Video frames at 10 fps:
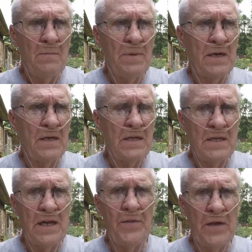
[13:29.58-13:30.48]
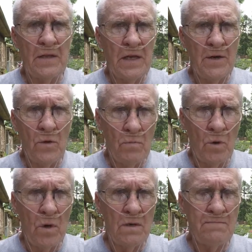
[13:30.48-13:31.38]
because they think they know
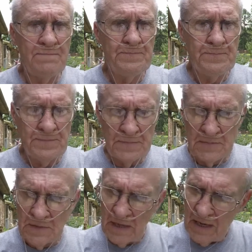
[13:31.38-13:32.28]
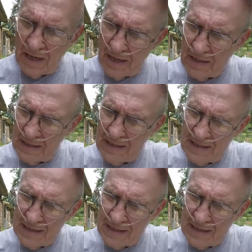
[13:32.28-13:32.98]
more. And